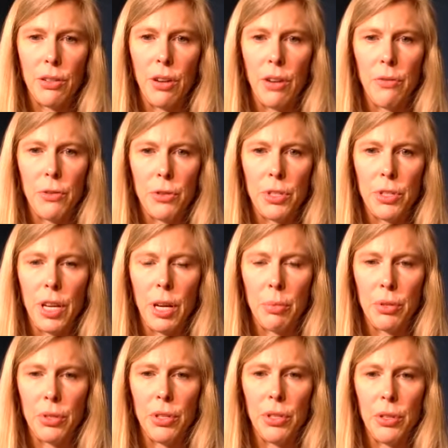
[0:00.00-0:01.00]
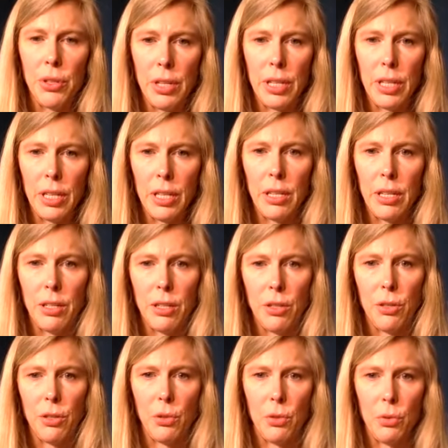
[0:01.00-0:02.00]
offers the opportunity
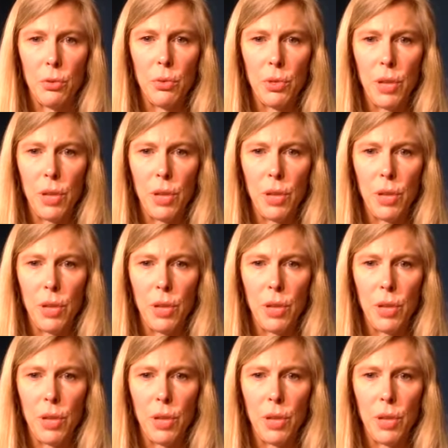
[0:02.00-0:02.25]
to